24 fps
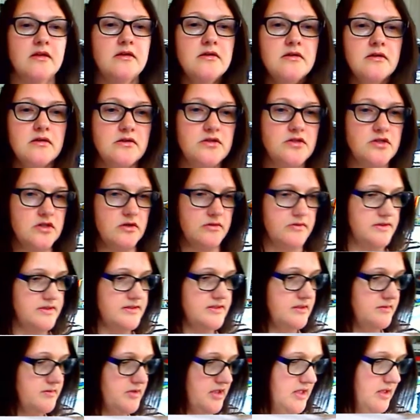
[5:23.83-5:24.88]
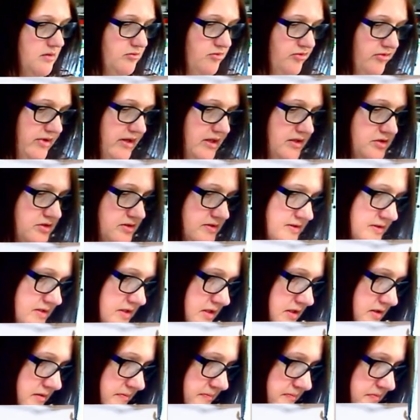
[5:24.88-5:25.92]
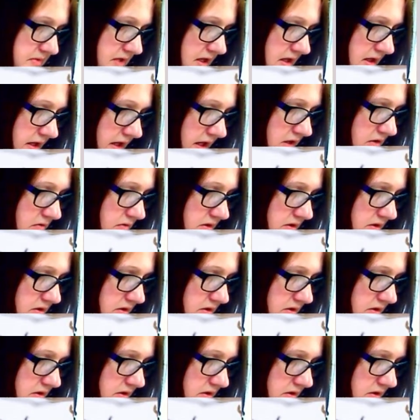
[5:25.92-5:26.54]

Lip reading: showing some of that branch still. I don't want to